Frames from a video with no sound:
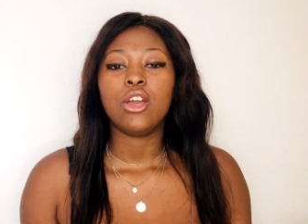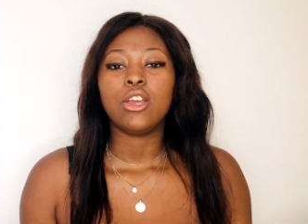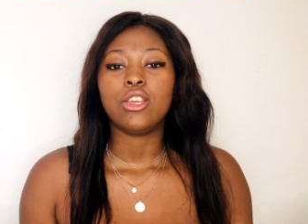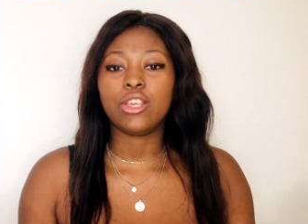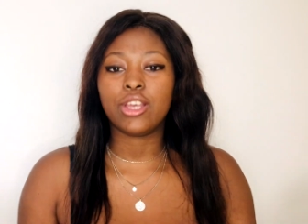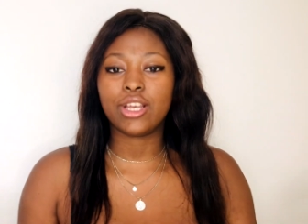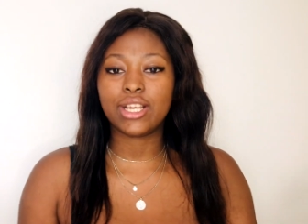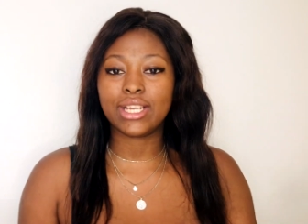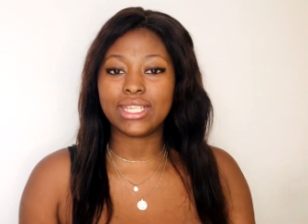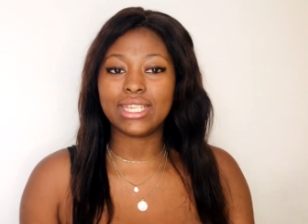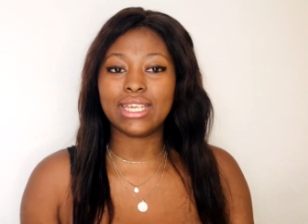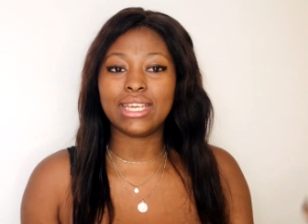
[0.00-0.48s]

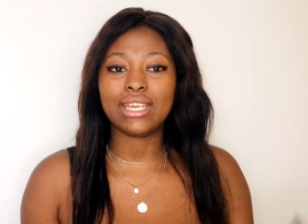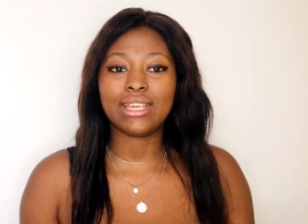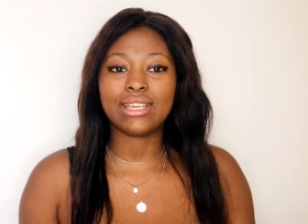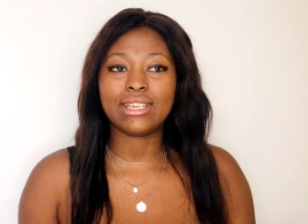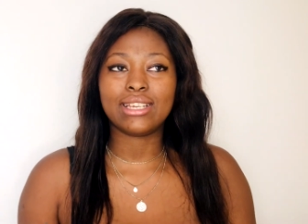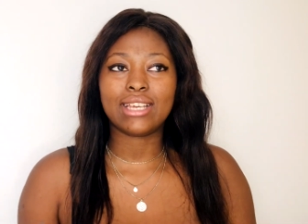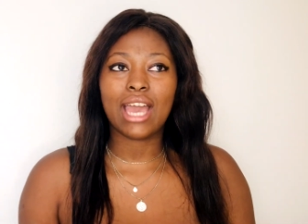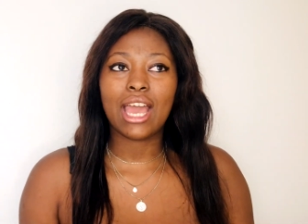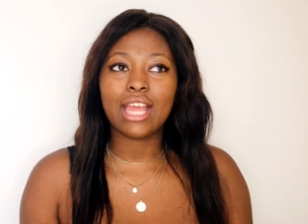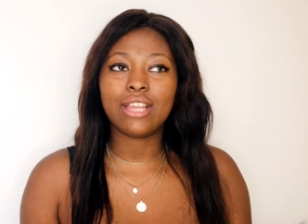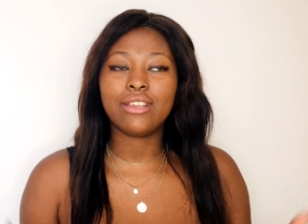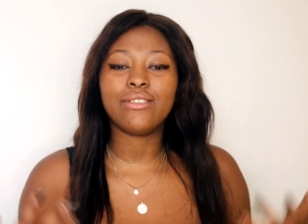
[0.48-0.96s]
you're gonna
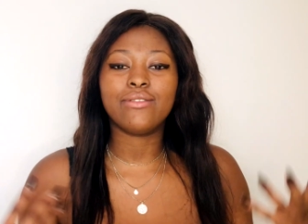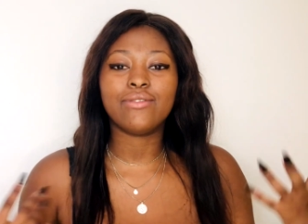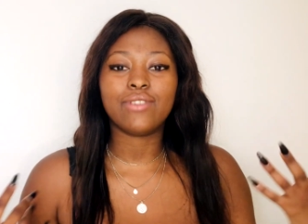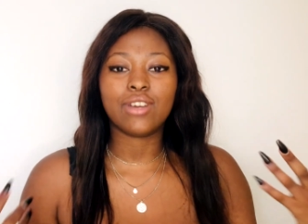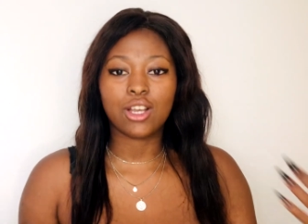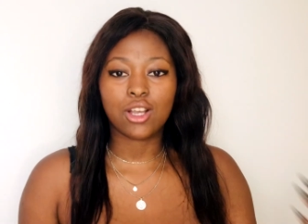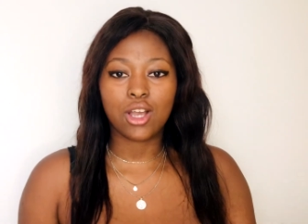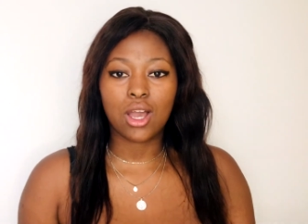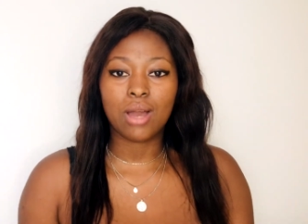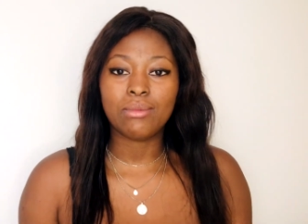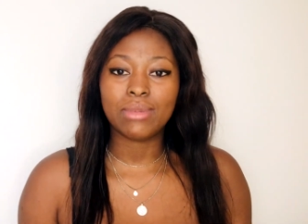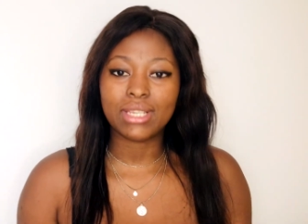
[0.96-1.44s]
kind of
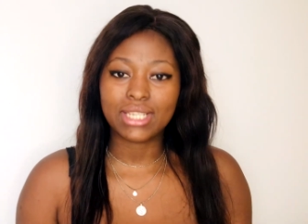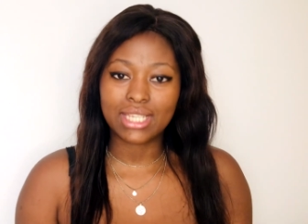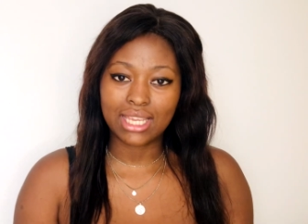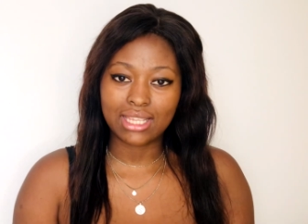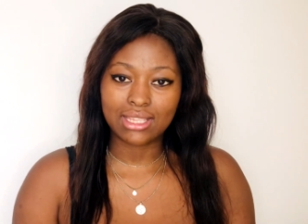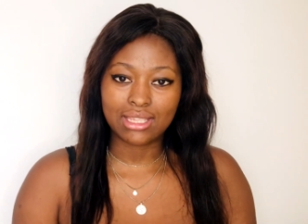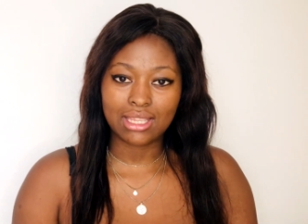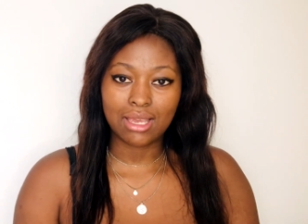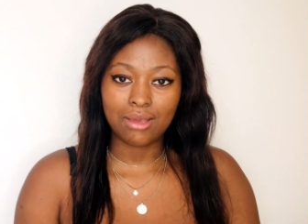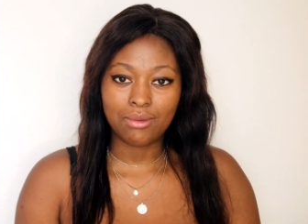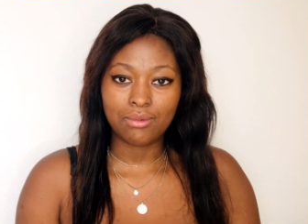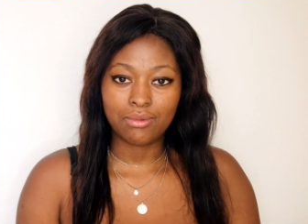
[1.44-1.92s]

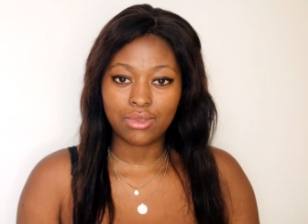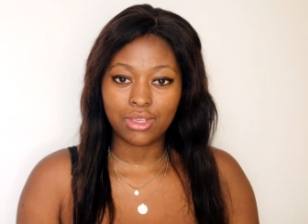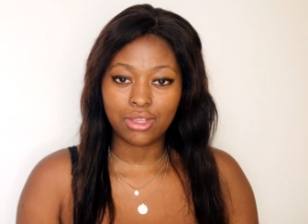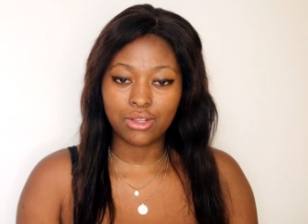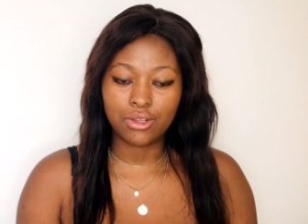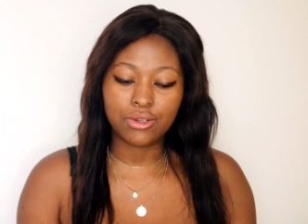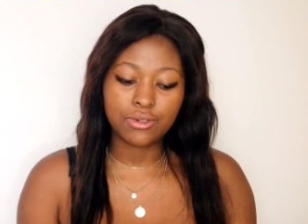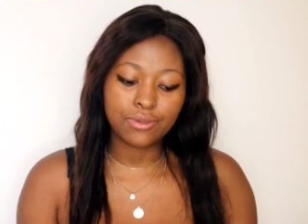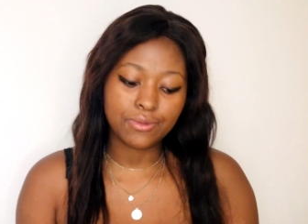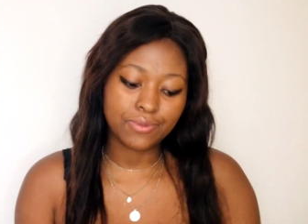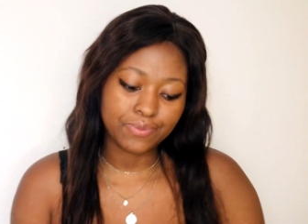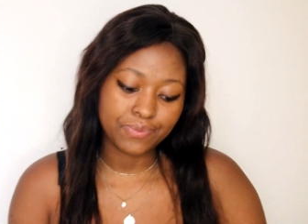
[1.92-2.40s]
accommodate them, you
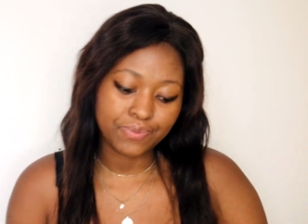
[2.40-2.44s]
know?